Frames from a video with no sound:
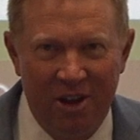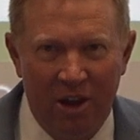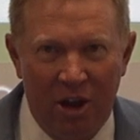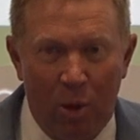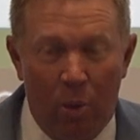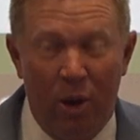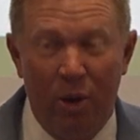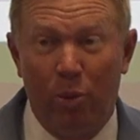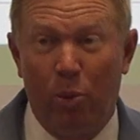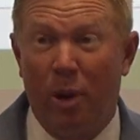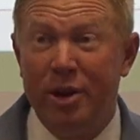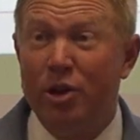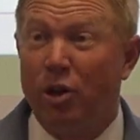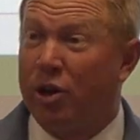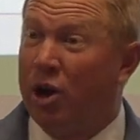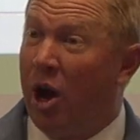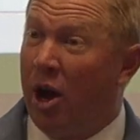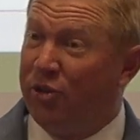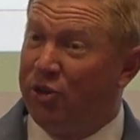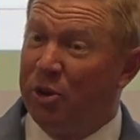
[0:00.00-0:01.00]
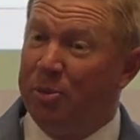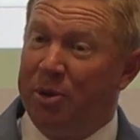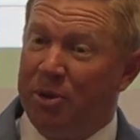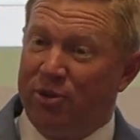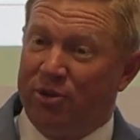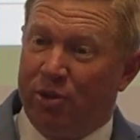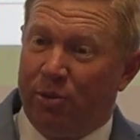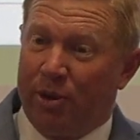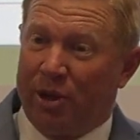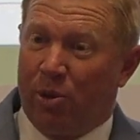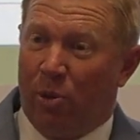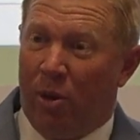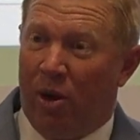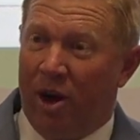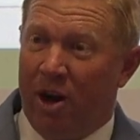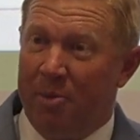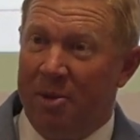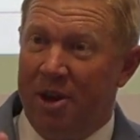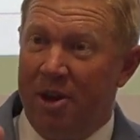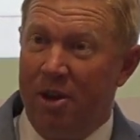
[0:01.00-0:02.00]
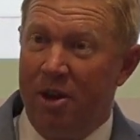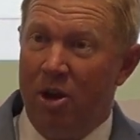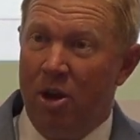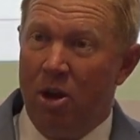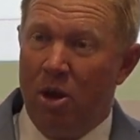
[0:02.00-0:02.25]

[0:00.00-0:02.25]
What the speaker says: You wonder why your contribution requirement,